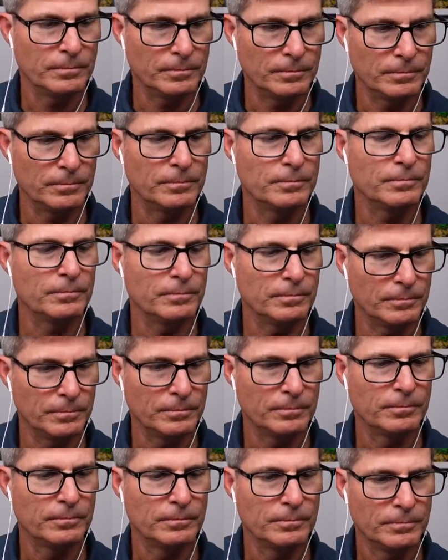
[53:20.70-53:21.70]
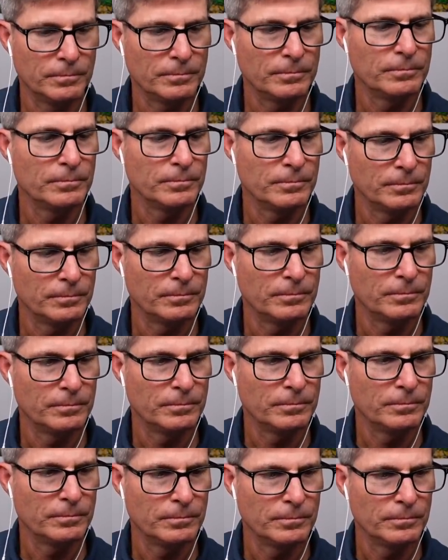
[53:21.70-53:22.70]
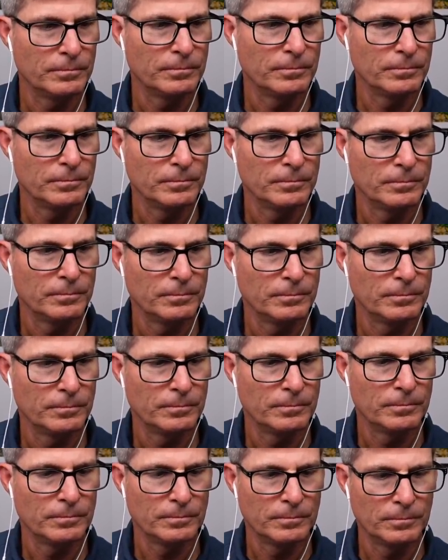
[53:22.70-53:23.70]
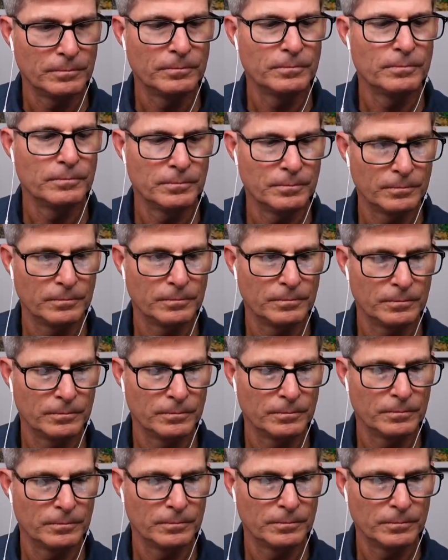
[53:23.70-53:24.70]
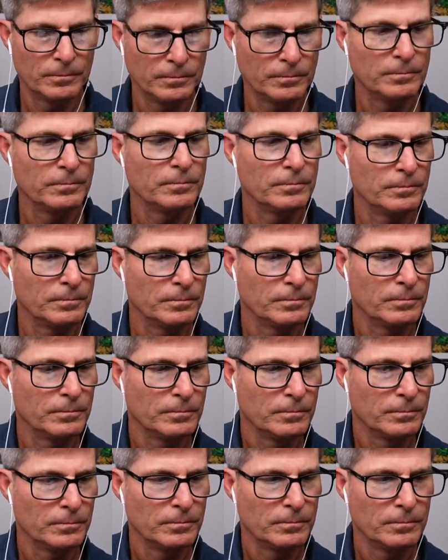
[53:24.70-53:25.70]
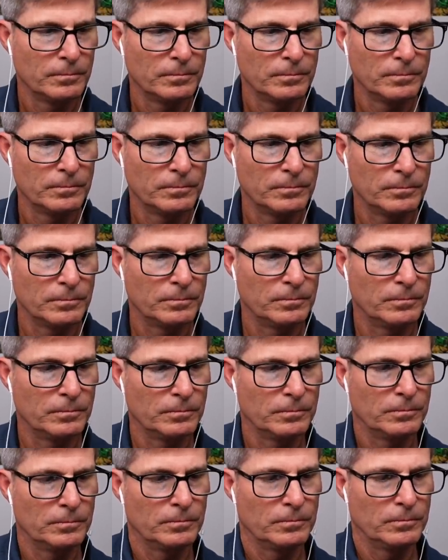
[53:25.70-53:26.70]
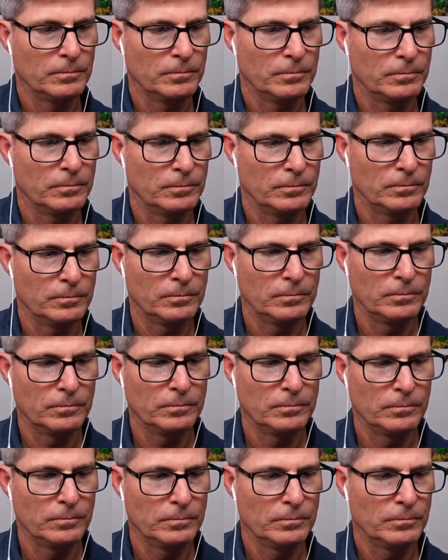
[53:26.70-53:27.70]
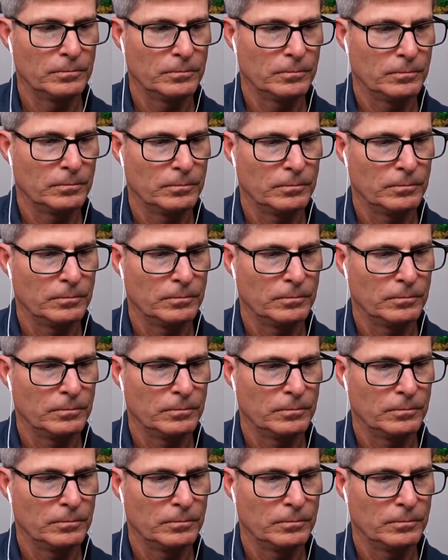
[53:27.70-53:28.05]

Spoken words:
(not speaking)